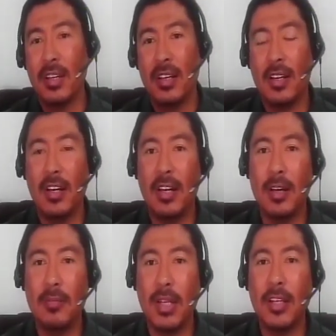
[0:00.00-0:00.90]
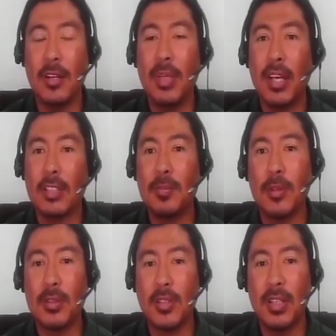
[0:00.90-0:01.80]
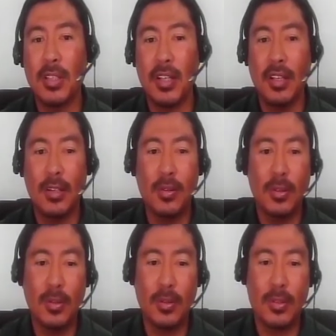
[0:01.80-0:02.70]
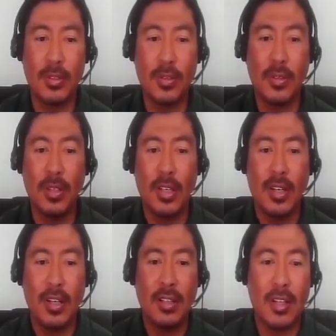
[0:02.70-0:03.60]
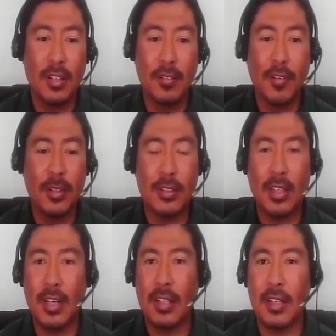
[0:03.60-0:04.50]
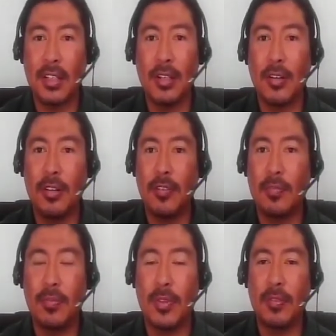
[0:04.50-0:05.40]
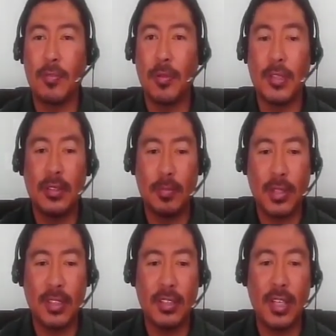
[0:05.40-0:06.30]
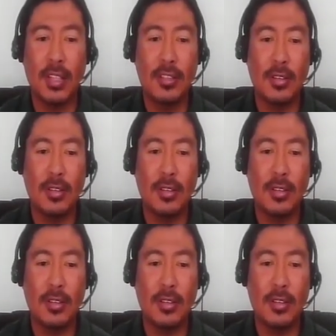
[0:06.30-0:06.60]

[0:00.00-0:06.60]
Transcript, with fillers: um, and they are being exposed to it and they don't know. So the the first uh, category of, of POPs is pesticides. You